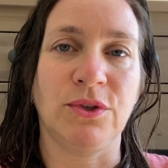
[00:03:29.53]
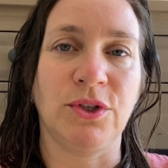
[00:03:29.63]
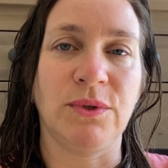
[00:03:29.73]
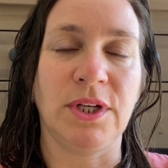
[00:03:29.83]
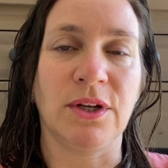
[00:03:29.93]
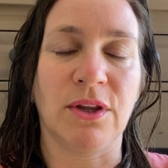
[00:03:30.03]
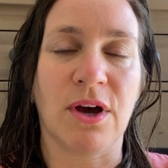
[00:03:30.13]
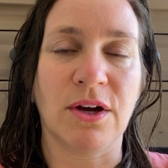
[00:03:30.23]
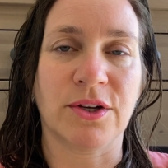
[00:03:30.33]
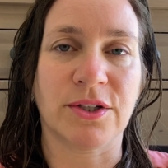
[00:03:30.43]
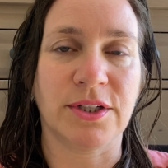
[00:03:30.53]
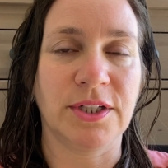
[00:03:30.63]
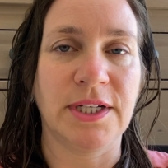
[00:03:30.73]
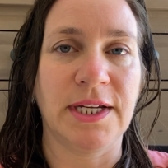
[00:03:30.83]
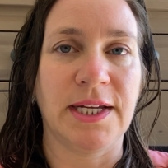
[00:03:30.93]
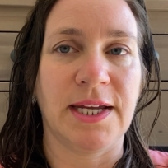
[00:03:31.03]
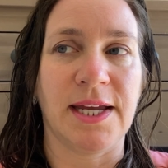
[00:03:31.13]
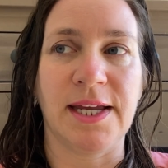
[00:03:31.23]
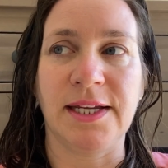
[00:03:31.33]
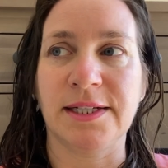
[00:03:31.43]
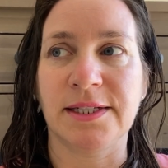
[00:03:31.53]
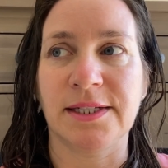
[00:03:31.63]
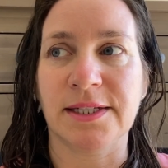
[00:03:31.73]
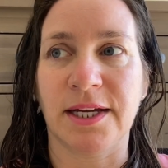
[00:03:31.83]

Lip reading: You need a locker, and